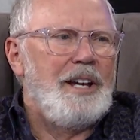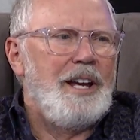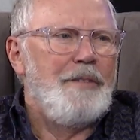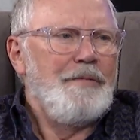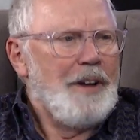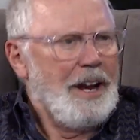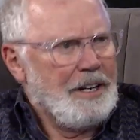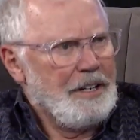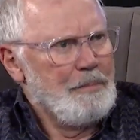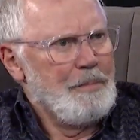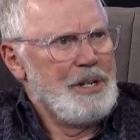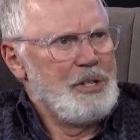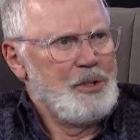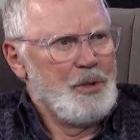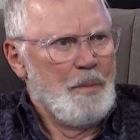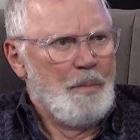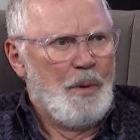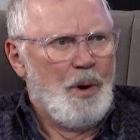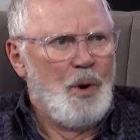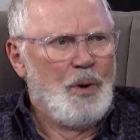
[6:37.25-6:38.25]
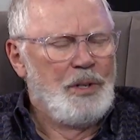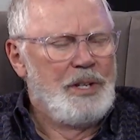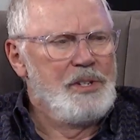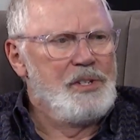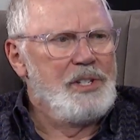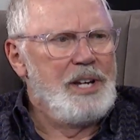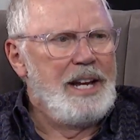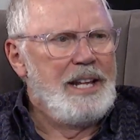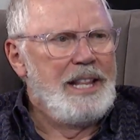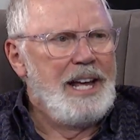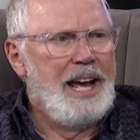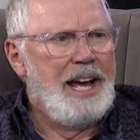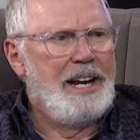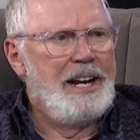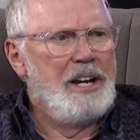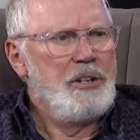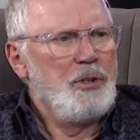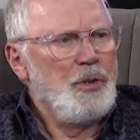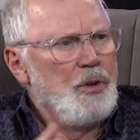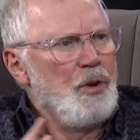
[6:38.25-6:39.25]
If I could be so bold to say that,
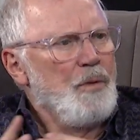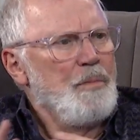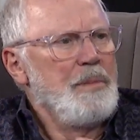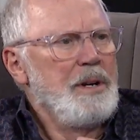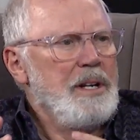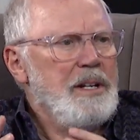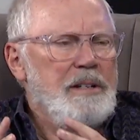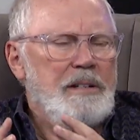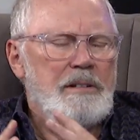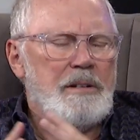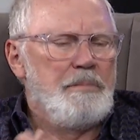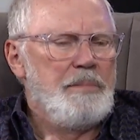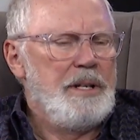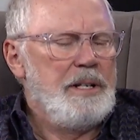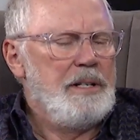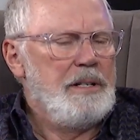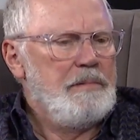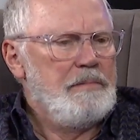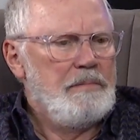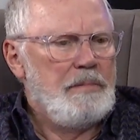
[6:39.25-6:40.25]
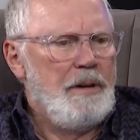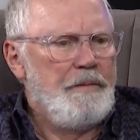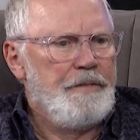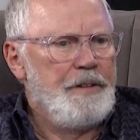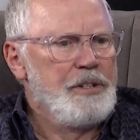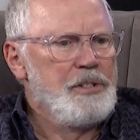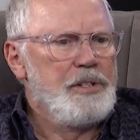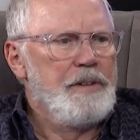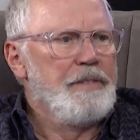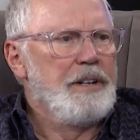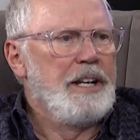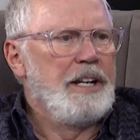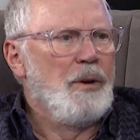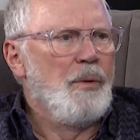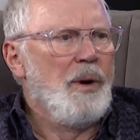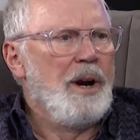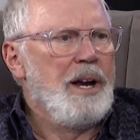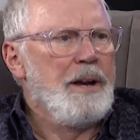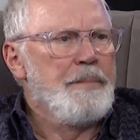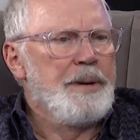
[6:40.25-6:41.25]
I sure don't mean to be offensive in any
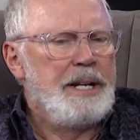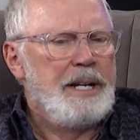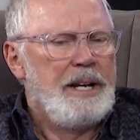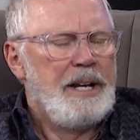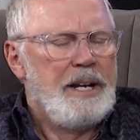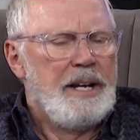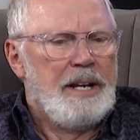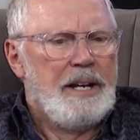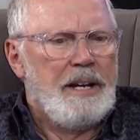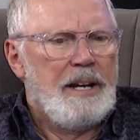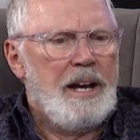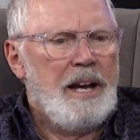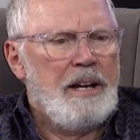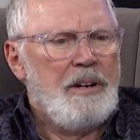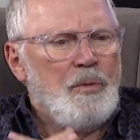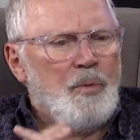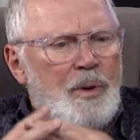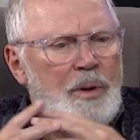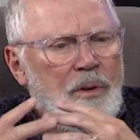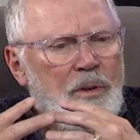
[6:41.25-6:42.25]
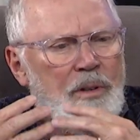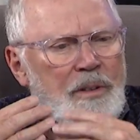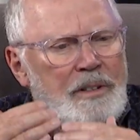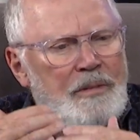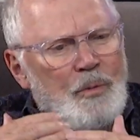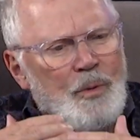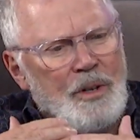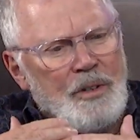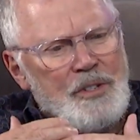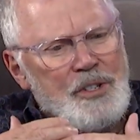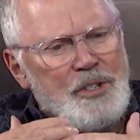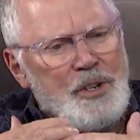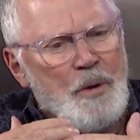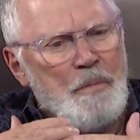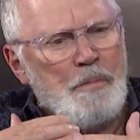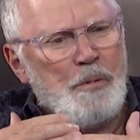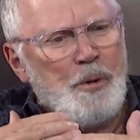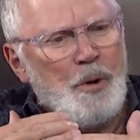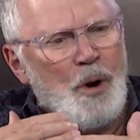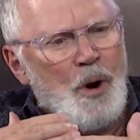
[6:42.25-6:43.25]
way, but uh, we're so
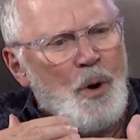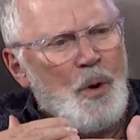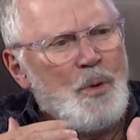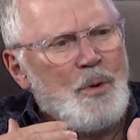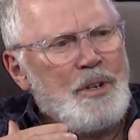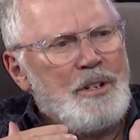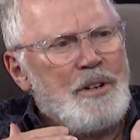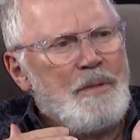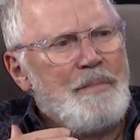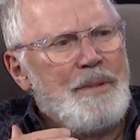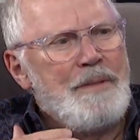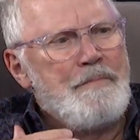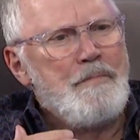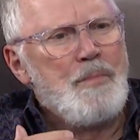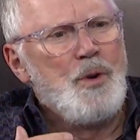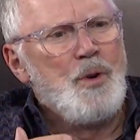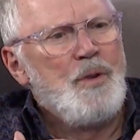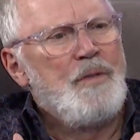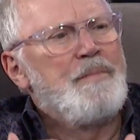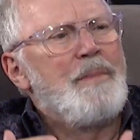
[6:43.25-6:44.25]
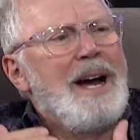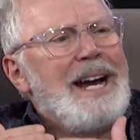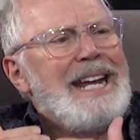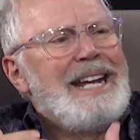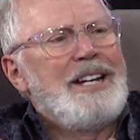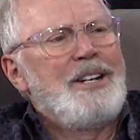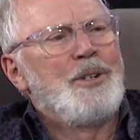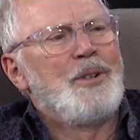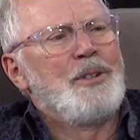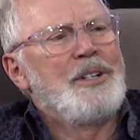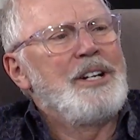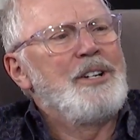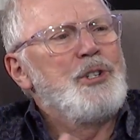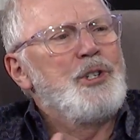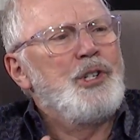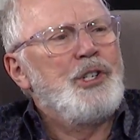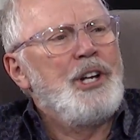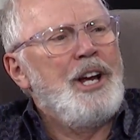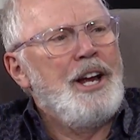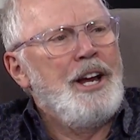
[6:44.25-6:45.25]
prone to be moved by guilt and
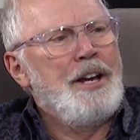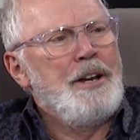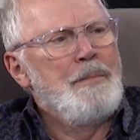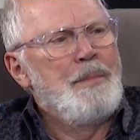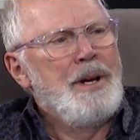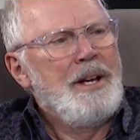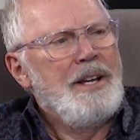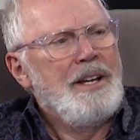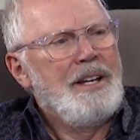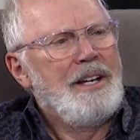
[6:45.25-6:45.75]
shame